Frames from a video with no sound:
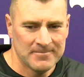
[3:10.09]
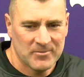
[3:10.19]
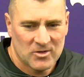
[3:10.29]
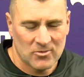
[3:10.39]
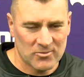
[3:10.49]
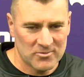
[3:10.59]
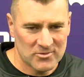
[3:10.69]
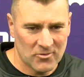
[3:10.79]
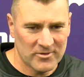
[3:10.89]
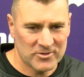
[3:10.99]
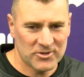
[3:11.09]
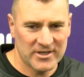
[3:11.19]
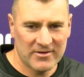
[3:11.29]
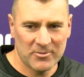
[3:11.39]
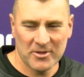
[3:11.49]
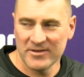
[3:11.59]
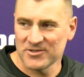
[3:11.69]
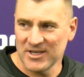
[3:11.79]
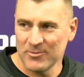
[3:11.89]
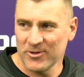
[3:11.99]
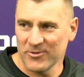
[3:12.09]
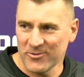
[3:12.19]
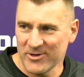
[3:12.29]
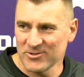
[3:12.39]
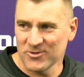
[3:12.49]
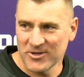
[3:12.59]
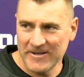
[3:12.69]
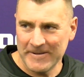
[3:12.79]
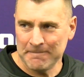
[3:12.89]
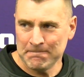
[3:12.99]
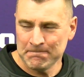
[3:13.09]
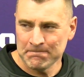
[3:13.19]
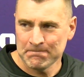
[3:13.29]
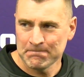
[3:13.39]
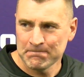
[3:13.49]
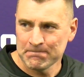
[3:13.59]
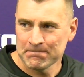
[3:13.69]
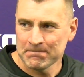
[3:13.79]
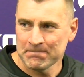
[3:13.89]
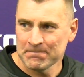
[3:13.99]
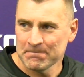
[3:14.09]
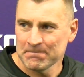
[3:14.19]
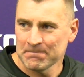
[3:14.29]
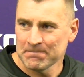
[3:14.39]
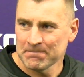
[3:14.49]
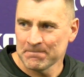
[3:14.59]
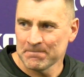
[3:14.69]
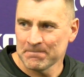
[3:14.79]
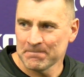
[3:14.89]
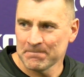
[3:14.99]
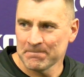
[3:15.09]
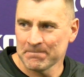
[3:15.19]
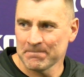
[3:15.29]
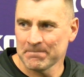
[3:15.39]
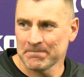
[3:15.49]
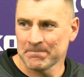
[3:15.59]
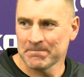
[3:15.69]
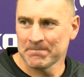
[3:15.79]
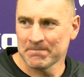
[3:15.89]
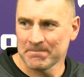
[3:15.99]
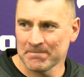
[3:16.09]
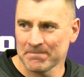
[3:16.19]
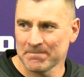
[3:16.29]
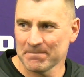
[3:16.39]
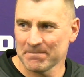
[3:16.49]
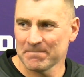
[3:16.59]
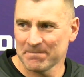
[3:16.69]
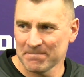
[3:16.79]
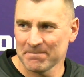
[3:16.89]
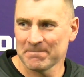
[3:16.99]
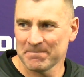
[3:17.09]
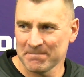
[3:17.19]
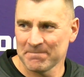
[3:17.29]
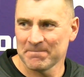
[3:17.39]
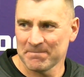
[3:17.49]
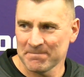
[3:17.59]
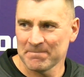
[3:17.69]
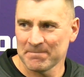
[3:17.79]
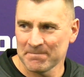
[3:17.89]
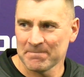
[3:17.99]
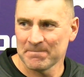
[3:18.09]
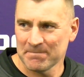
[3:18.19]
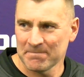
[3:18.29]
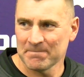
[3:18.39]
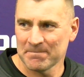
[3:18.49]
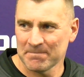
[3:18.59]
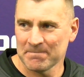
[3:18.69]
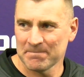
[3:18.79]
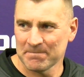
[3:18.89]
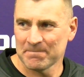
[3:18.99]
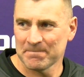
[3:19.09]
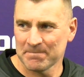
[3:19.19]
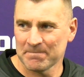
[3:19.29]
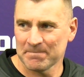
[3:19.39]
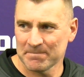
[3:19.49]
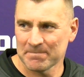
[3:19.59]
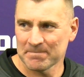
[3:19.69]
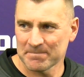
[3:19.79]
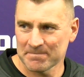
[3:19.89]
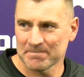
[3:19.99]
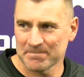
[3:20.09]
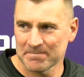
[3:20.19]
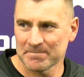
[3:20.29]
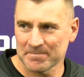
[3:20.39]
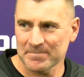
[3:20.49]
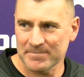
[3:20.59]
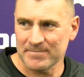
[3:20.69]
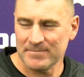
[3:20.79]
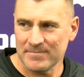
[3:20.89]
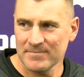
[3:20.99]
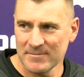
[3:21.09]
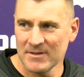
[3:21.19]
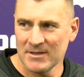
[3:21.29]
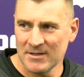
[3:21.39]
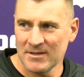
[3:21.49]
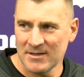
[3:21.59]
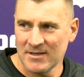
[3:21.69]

you know, we're hopefully treating every play the same, whether in the red zone or not. Kobe Savage, uh, you know, Paris, Texas, he goes to Tyler Junior College. He's going to be going against all these different Texas teams right now.